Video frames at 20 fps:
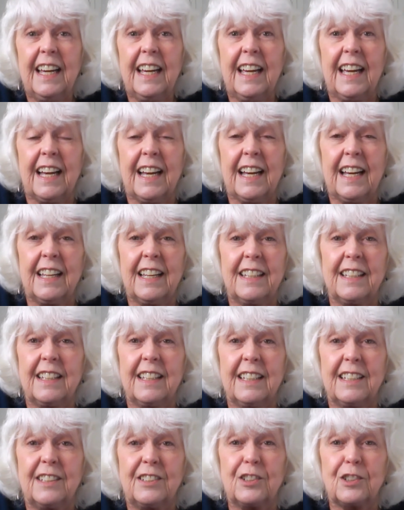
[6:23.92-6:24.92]
And
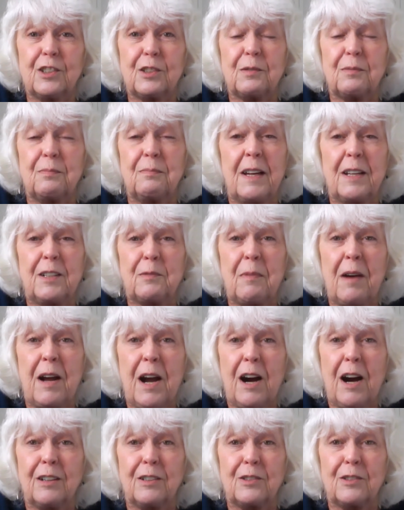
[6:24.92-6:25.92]
it just makes my
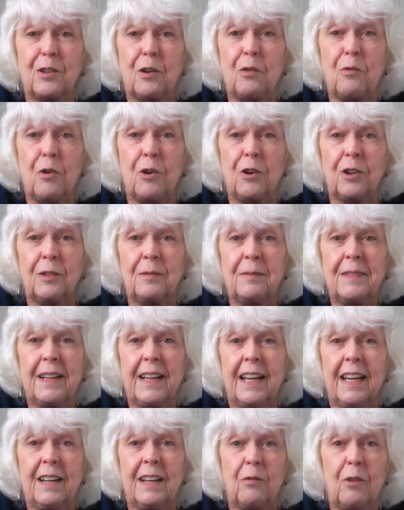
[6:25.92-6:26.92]
heart so warm,
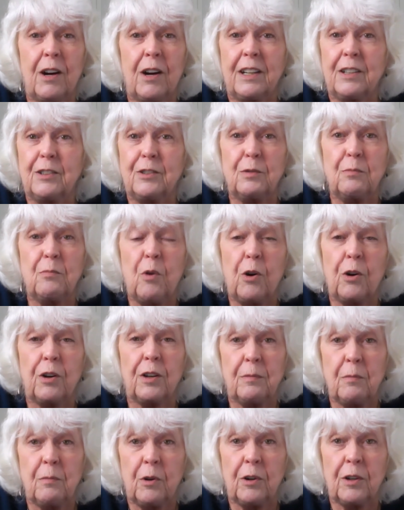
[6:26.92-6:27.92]
and want to do more
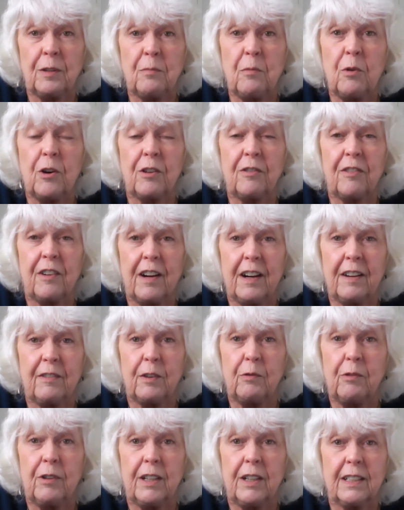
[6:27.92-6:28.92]
and more and more for
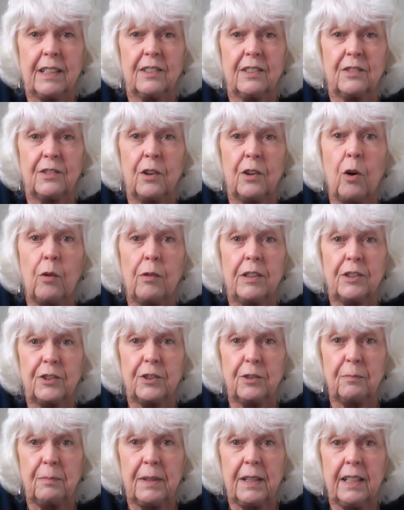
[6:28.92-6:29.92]
everyone, because no one
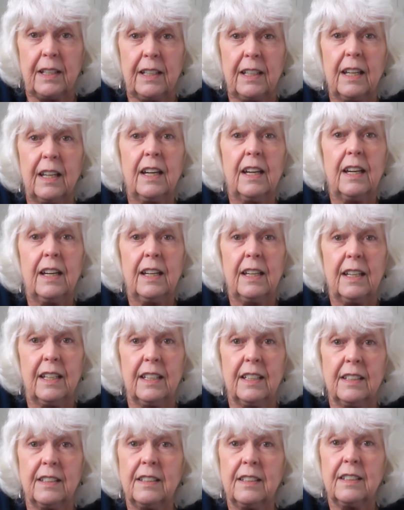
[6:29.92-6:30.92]
should be
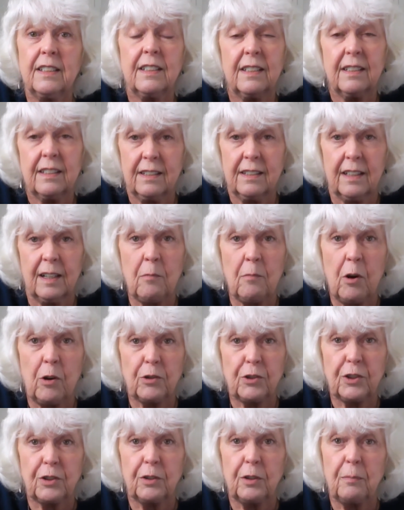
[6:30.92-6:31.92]
in
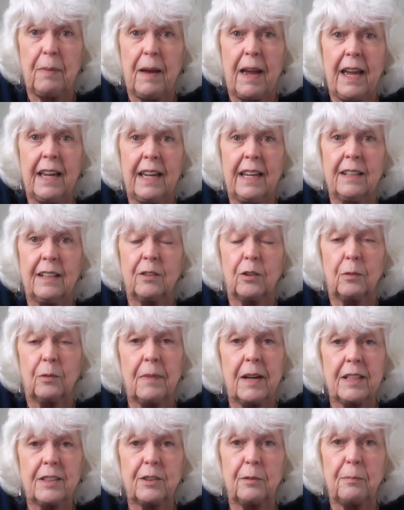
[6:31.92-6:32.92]
emotional pain or
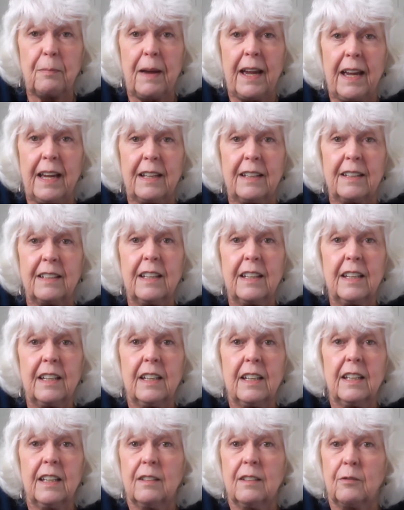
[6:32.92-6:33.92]
mental pain
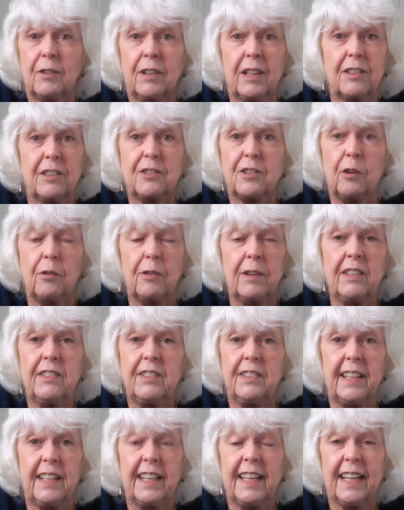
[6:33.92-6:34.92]
when it's so
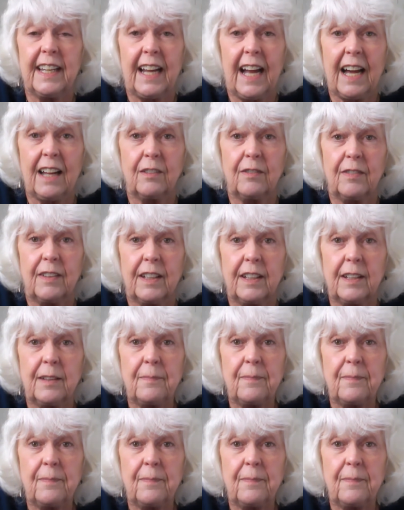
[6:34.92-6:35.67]
easy to get out of it.